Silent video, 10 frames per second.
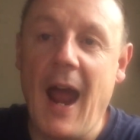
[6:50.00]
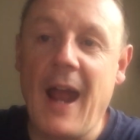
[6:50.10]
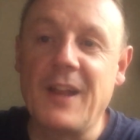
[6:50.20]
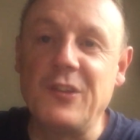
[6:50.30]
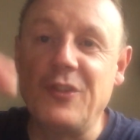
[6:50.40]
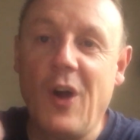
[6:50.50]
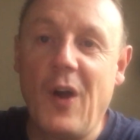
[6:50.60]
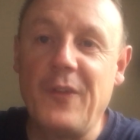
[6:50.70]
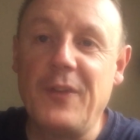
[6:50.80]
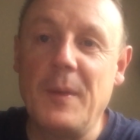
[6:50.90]

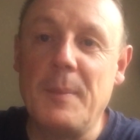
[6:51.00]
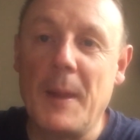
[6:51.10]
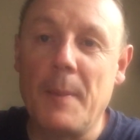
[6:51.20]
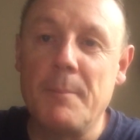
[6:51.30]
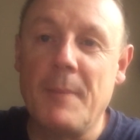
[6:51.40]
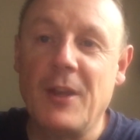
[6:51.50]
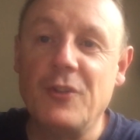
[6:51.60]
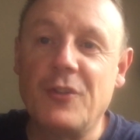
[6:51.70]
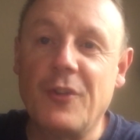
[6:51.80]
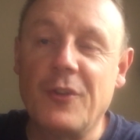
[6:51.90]
anxiety being
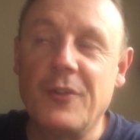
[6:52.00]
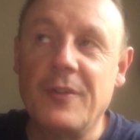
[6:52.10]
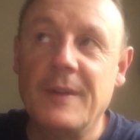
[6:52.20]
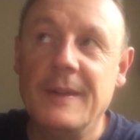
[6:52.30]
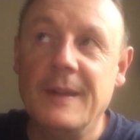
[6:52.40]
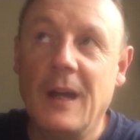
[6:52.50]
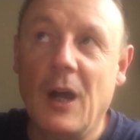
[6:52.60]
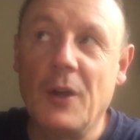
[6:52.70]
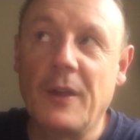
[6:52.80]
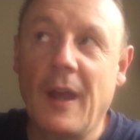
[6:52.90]
mentioned.
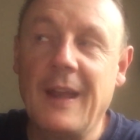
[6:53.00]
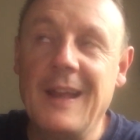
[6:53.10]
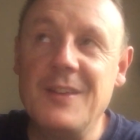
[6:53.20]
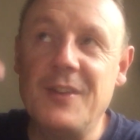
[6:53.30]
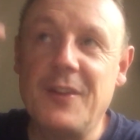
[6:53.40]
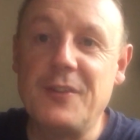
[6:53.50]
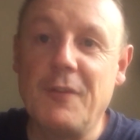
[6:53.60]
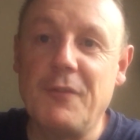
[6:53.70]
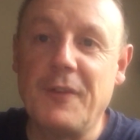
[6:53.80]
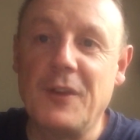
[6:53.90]
Okay, is there
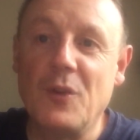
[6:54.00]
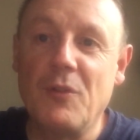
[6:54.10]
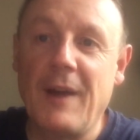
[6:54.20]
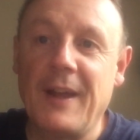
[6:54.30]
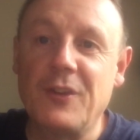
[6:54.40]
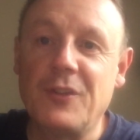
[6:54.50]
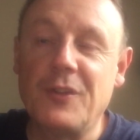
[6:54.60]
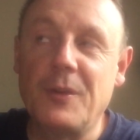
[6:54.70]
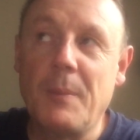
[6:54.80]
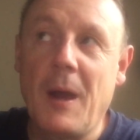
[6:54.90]
something you're
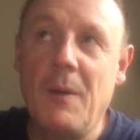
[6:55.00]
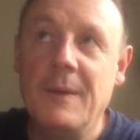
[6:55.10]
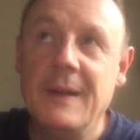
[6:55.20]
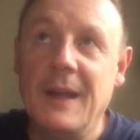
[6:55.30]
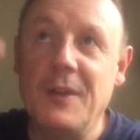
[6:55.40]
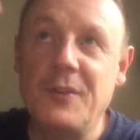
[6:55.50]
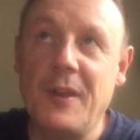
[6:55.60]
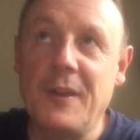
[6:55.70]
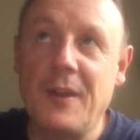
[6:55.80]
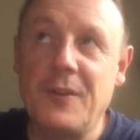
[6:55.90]
anxious about? Is
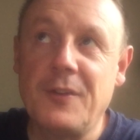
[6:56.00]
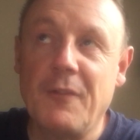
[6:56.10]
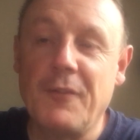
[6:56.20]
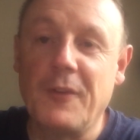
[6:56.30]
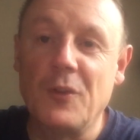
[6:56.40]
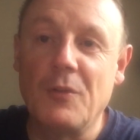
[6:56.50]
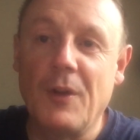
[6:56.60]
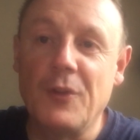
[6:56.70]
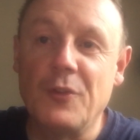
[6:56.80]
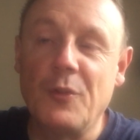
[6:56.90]
there something you're
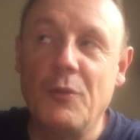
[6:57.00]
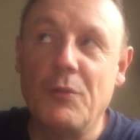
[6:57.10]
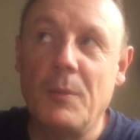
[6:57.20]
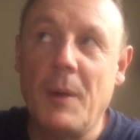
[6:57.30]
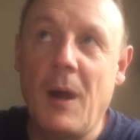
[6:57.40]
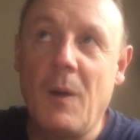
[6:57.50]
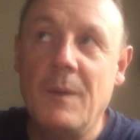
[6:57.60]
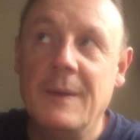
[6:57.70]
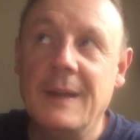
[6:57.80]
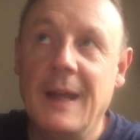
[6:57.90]
unsure about?
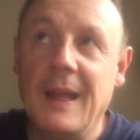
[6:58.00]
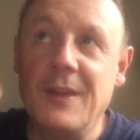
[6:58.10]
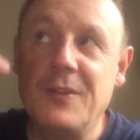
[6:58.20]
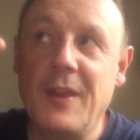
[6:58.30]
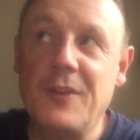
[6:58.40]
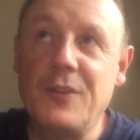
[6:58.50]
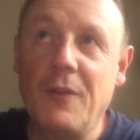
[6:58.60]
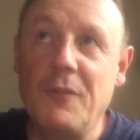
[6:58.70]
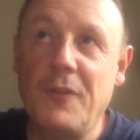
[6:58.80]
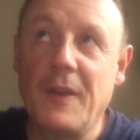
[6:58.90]
Is there
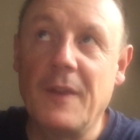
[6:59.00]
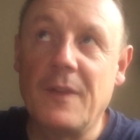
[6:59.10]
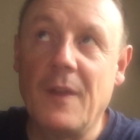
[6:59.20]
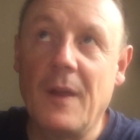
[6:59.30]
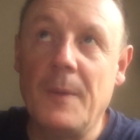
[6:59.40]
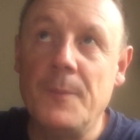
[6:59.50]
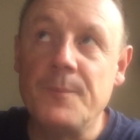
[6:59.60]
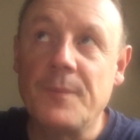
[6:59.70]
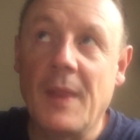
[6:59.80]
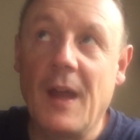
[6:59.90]
something that
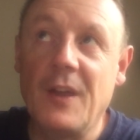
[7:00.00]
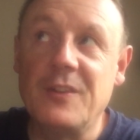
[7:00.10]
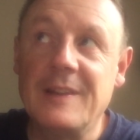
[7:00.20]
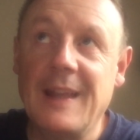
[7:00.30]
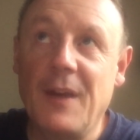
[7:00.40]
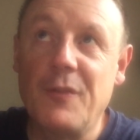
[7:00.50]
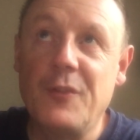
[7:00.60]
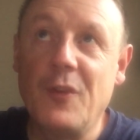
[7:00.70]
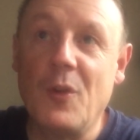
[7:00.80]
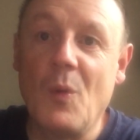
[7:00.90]
has
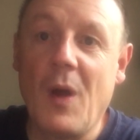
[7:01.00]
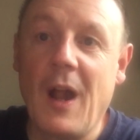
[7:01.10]
left you